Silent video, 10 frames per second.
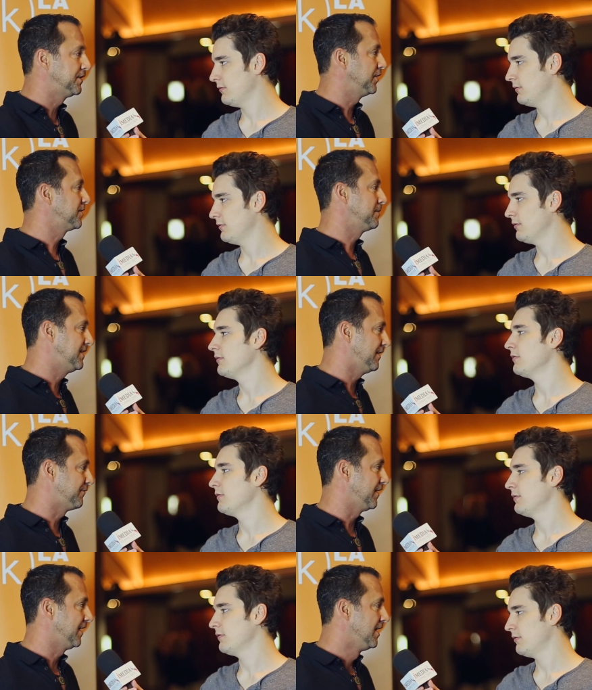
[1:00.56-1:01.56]
Speaker 1: will tell something
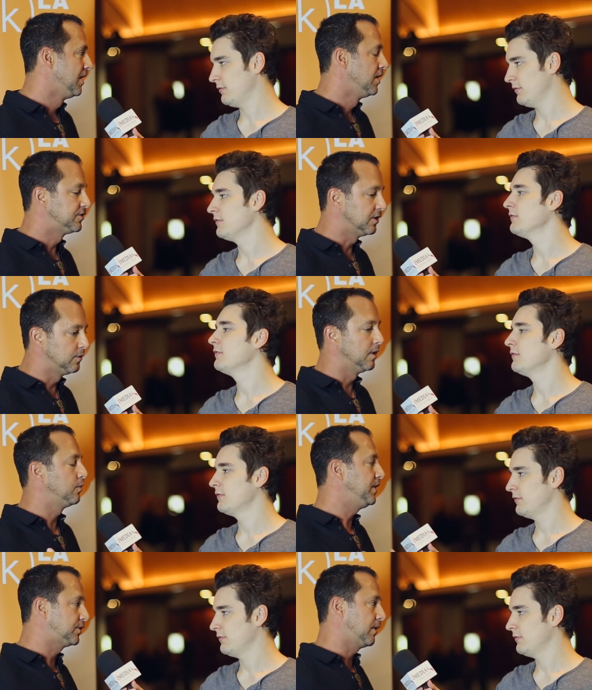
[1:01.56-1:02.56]
different. So what
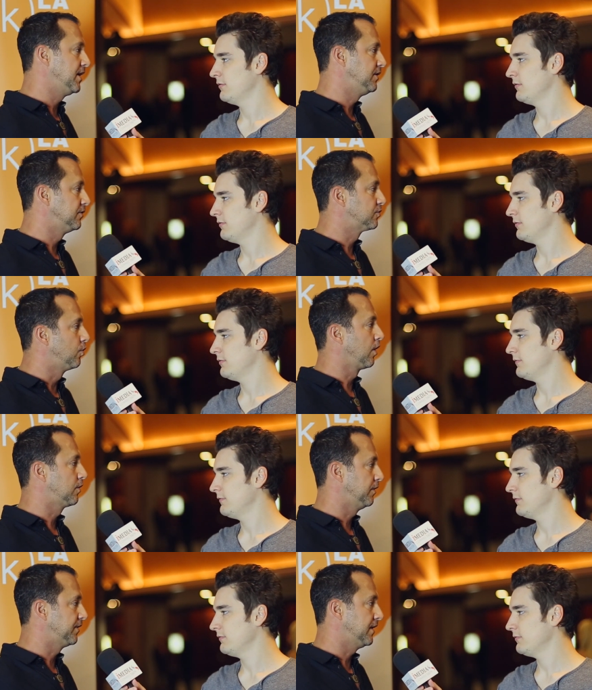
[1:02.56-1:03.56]
we try and do is work
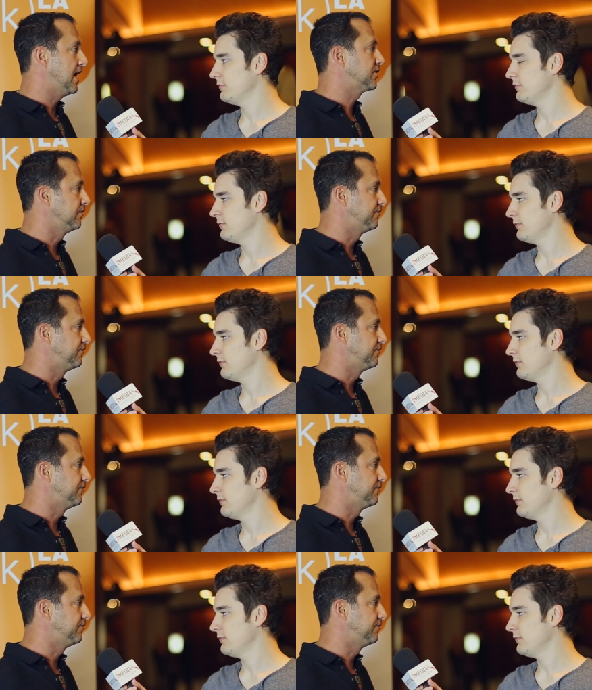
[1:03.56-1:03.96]
with the national